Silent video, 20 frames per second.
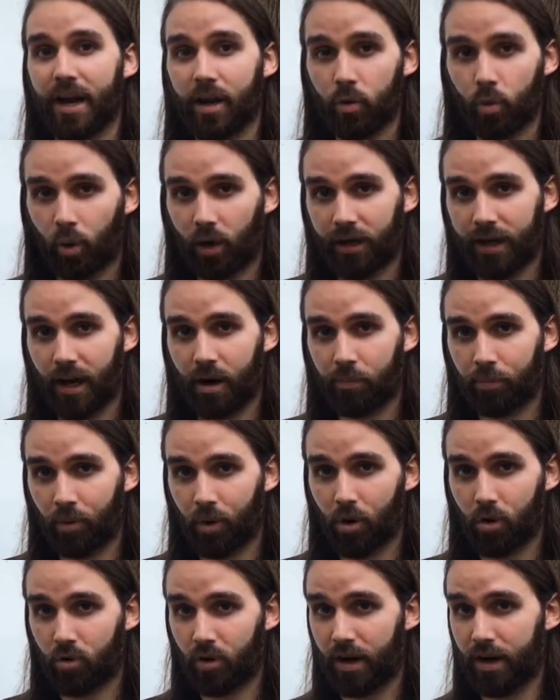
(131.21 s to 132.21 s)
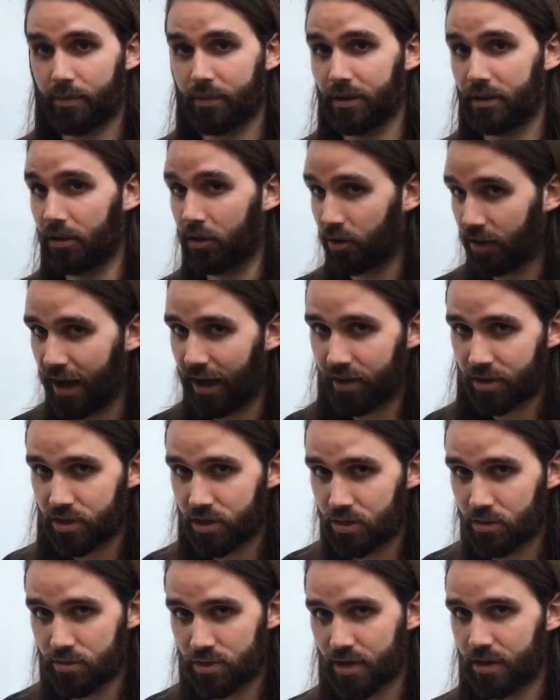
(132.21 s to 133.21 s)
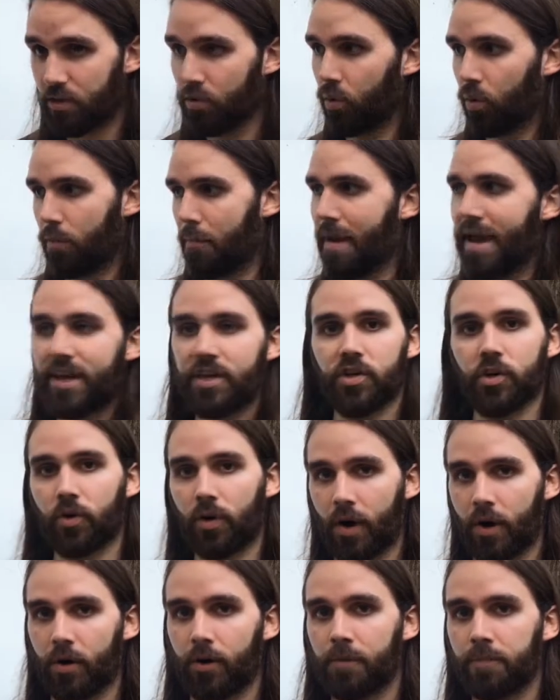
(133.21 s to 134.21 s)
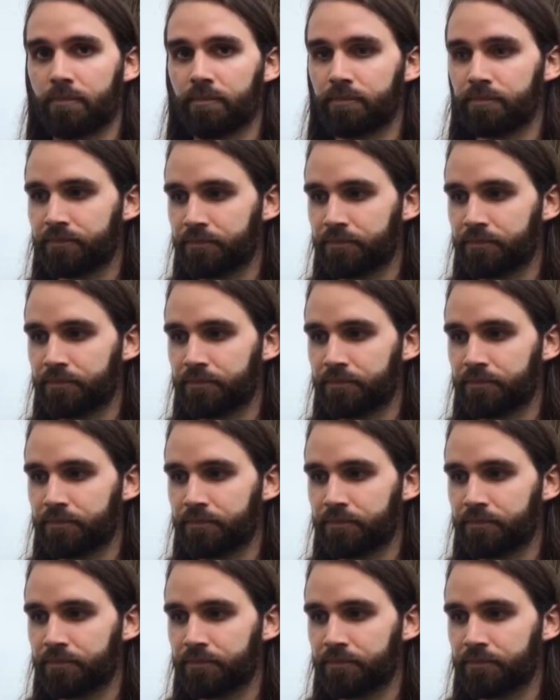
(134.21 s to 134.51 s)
a workout program and learn how to use it or make your own.